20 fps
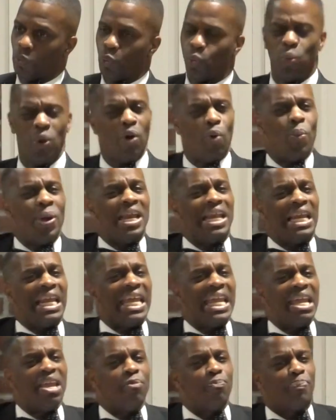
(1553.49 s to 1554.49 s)
Will we
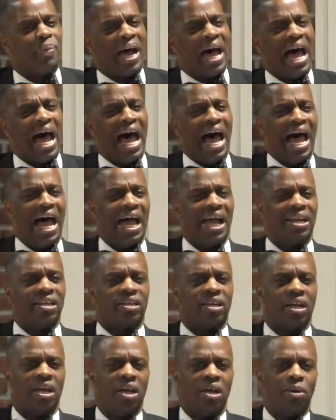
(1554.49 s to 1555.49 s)
leave
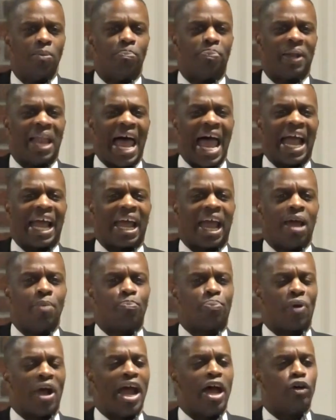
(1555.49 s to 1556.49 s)
behind black
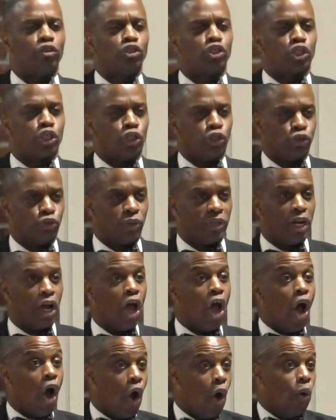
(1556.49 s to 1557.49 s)
and brown children
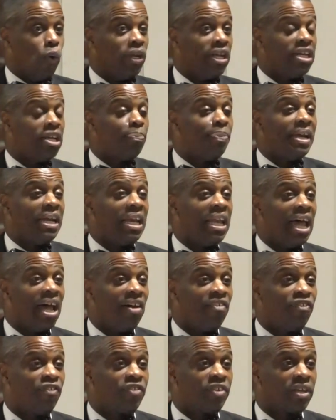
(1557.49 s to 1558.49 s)
only to be
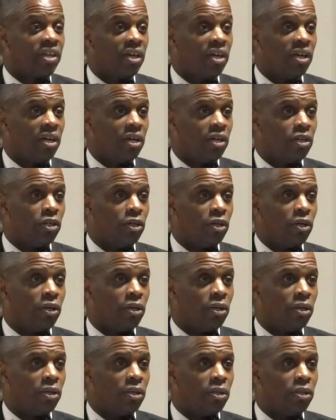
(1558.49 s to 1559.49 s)
left
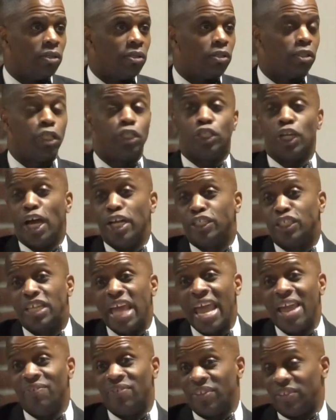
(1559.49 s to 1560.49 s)
to Judge
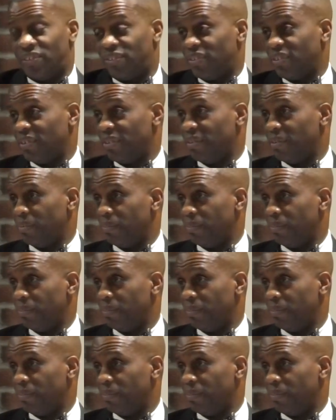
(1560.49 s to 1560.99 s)
Davis?